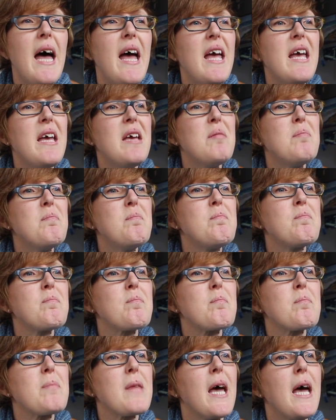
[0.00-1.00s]

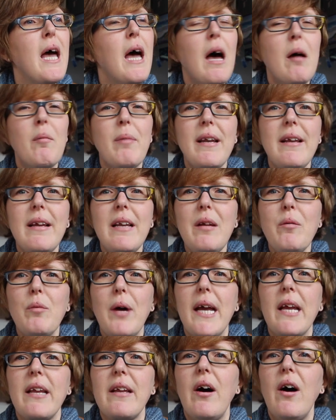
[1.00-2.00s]
But
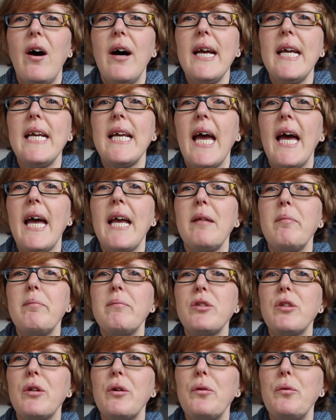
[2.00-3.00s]
anyway, I
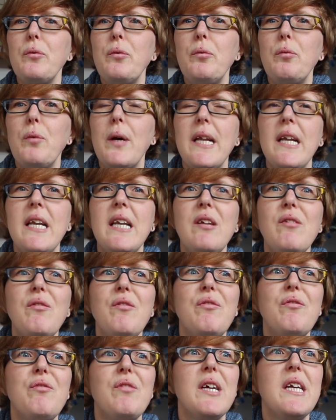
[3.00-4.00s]
came to
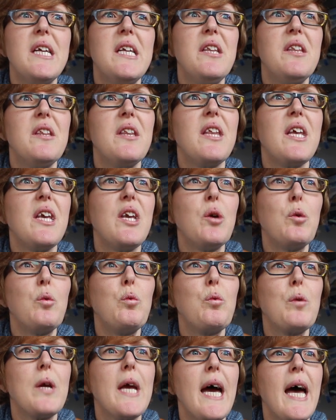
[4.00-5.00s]
live in the
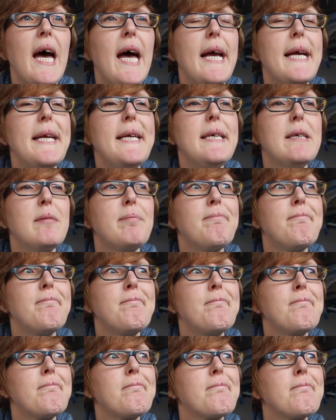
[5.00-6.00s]
UK
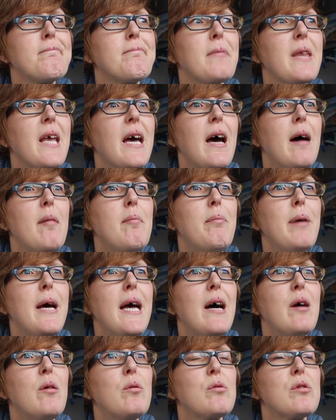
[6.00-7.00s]

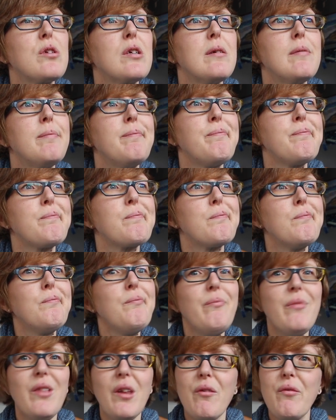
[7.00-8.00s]
about
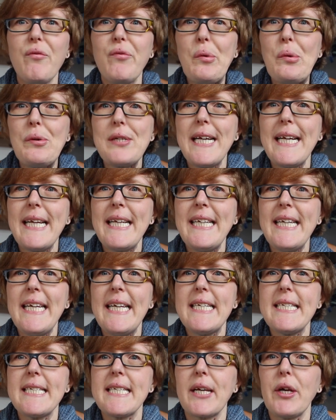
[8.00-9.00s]
14
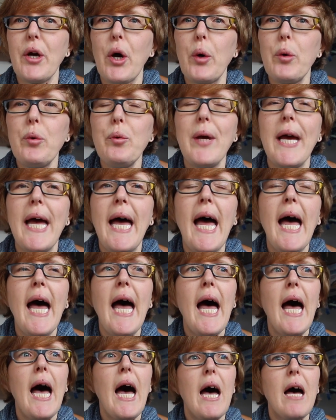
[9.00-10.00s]
years ago,
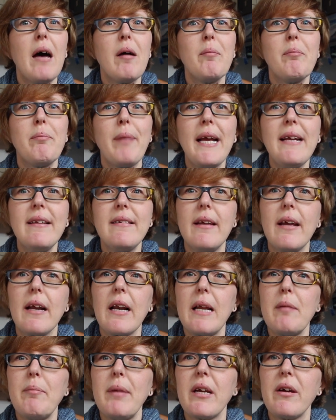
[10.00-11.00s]

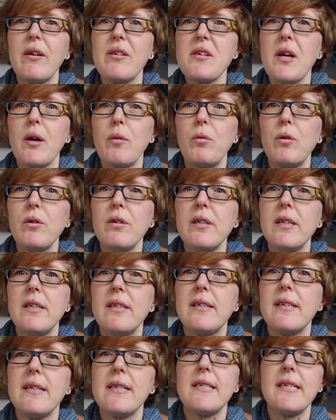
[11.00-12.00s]
basically because I
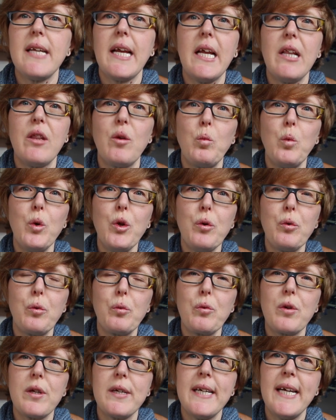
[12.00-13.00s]
wanted to see the
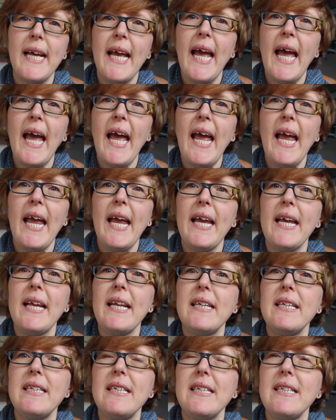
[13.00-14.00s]
world,
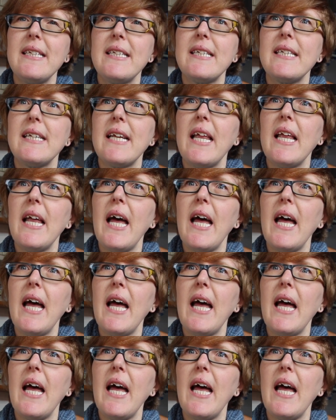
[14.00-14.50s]
and